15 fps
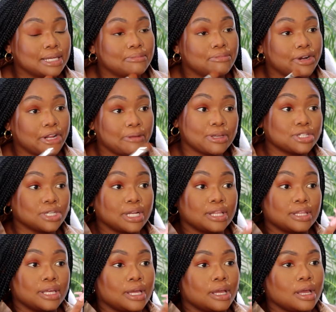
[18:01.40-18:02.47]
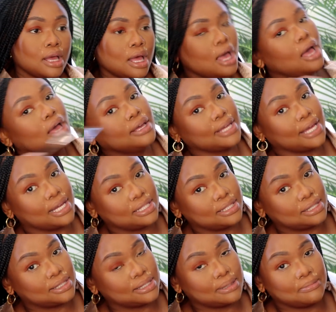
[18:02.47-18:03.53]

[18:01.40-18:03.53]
in pretty much anything. Yes,